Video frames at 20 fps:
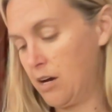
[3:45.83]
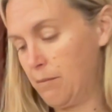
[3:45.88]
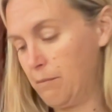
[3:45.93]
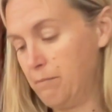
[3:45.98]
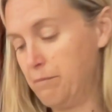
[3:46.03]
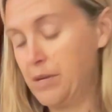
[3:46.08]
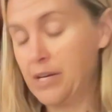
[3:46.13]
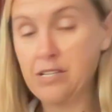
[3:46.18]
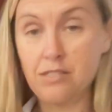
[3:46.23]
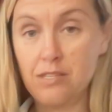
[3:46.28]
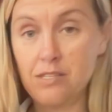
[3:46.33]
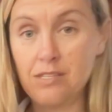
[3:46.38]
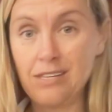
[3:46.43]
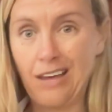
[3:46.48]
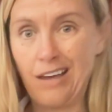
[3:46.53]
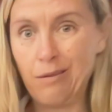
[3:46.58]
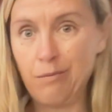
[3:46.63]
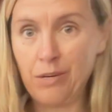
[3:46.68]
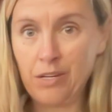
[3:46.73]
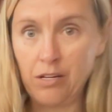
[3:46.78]
mix the
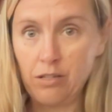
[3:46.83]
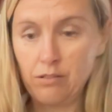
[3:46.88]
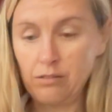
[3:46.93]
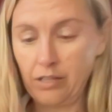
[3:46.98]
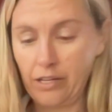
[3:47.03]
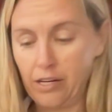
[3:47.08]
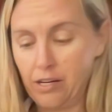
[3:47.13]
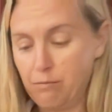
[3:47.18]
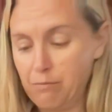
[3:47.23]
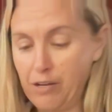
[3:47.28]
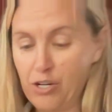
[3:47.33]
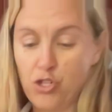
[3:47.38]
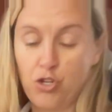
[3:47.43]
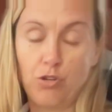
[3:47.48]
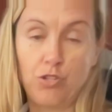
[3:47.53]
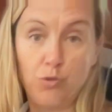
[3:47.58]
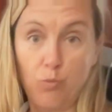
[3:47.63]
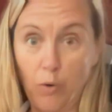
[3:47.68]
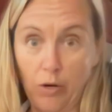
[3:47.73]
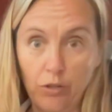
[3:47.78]
salmon, like make sure
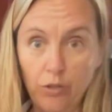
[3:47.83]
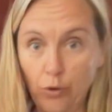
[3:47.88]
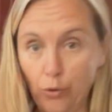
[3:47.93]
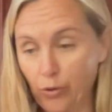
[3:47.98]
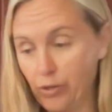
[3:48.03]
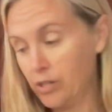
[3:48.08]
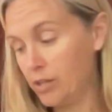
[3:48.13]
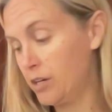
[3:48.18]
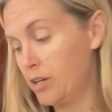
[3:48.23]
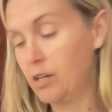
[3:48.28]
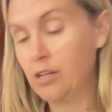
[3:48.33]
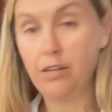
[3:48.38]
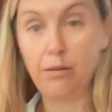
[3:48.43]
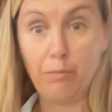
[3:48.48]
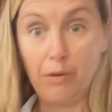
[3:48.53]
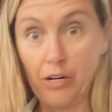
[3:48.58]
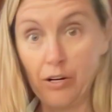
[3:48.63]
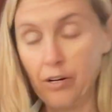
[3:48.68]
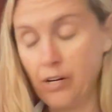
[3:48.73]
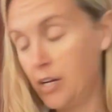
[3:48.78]
it's well coated in the
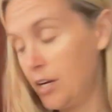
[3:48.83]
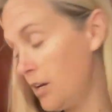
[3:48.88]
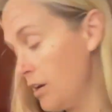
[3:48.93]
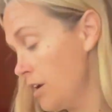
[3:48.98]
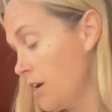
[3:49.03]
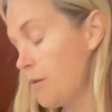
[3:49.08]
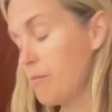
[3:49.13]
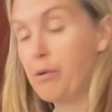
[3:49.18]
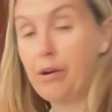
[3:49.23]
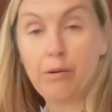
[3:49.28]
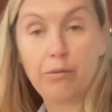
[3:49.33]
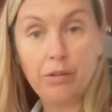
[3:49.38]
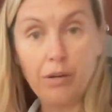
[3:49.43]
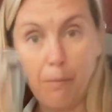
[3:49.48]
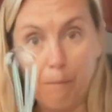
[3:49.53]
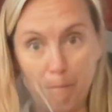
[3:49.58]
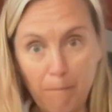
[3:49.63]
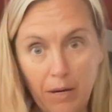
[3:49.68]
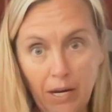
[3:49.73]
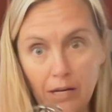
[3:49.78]
marinade. But I'm gonna
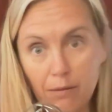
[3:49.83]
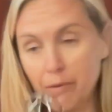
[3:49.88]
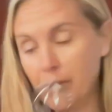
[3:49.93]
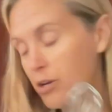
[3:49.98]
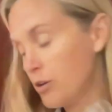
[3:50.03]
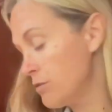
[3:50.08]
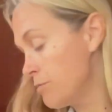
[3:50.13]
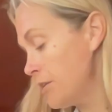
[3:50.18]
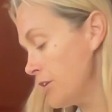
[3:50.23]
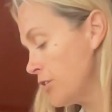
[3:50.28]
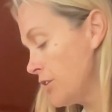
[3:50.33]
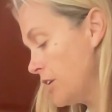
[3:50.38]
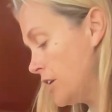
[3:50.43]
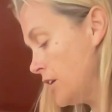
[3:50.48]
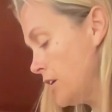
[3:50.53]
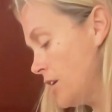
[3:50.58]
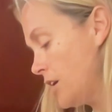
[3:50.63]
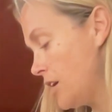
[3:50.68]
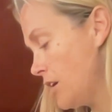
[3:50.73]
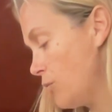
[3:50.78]
make my own
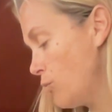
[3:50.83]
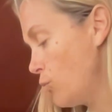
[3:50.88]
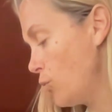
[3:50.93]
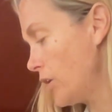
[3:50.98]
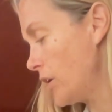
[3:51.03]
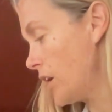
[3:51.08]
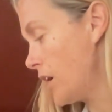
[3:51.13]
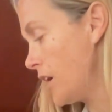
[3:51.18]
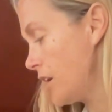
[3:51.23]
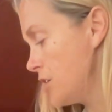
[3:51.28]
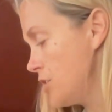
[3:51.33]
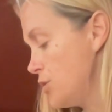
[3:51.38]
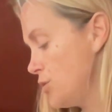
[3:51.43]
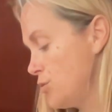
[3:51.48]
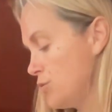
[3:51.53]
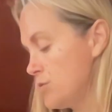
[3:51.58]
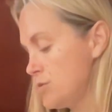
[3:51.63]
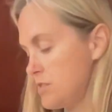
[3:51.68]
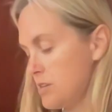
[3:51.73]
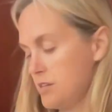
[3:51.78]
marinade, and what I
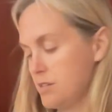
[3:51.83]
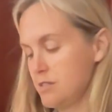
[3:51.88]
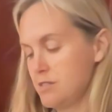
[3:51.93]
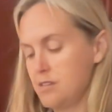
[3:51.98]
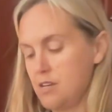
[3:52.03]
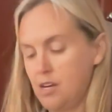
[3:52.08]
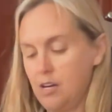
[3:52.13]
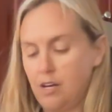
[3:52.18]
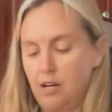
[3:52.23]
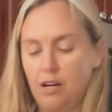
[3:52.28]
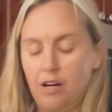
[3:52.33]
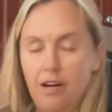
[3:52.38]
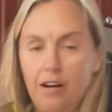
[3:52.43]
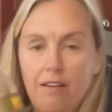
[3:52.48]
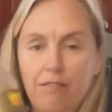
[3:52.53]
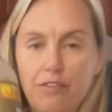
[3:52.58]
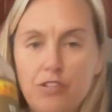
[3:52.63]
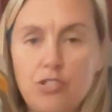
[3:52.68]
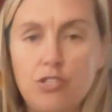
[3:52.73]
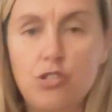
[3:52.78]
use is I
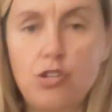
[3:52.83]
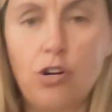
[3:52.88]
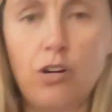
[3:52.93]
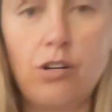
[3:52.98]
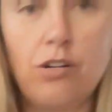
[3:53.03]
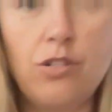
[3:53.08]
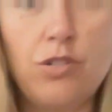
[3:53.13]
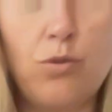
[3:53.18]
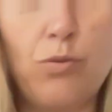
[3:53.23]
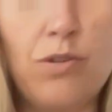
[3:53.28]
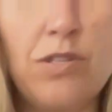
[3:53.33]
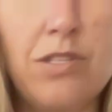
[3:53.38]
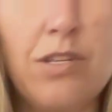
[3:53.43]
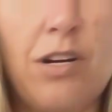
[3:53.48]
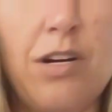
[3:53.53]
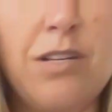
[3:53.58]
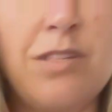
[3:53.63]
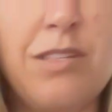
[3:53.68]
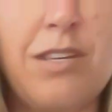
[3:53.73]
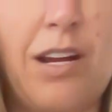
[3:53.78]
have this dark soy
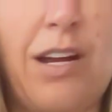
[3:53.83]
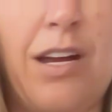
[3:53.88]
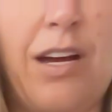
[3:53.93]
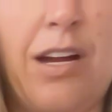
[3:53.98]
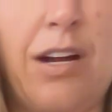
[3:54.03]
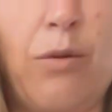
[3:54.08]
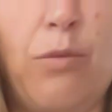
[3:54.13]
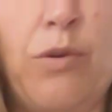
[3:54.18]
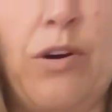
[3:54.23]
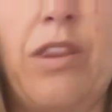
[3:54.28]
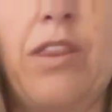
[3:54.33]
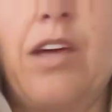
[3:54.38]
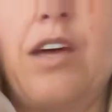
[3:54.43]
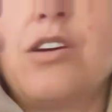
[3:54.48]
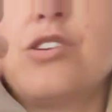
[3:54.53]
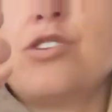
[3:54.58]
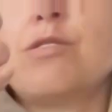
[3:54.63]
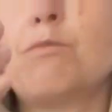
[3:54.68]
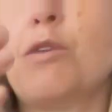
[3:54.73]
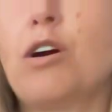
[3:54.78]
sauce that I got at one of the
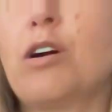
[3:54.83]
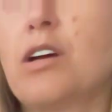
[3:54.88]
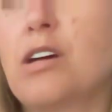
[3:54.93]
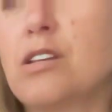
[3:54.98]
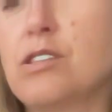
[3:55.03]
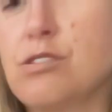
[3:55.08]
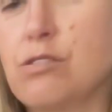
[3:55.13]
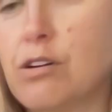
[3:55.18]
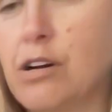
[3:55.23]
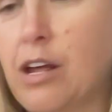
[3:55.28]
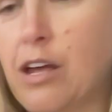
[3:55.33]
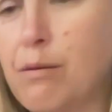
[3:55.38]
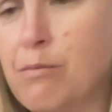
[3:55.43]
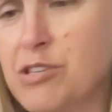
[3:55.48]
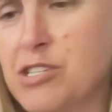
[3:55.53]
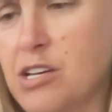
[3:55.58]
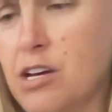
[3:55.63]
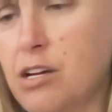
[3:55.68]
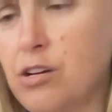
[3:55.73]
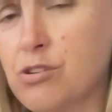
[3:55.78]
Asian markets or on
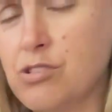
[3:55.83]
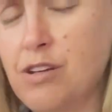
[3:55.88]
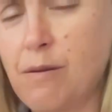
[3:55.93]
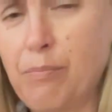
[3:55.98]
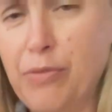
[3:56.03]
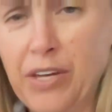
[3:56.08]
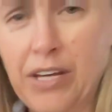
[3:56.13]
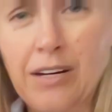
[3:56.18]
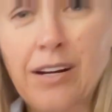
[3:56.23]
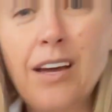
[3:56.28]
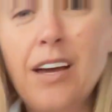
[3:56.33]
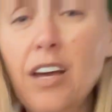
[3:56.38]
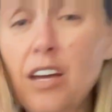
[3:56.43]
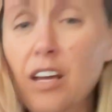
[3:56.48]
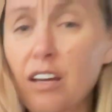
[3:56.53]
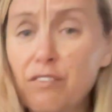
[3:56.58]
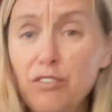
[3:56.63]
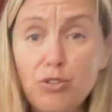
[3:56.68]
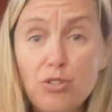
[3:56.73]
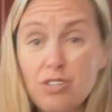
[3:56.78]
Amazon or something.
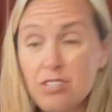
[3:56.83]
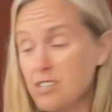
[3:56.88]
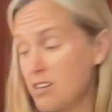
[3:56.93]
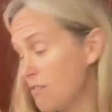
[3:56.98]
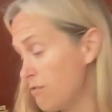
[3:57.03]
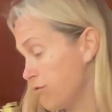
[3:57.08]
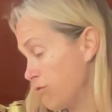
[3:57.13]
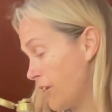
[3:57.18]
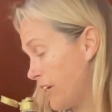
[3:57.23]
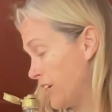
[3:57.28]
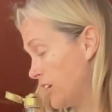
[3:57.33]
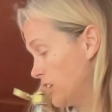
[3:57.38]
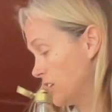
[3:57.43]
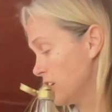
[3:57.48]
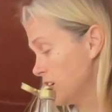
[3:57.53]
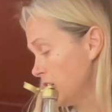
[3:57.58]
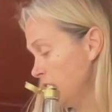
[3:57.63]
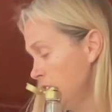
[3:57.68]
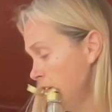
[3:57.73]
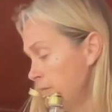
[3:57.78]
If you just have
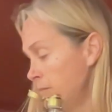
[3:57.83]
regular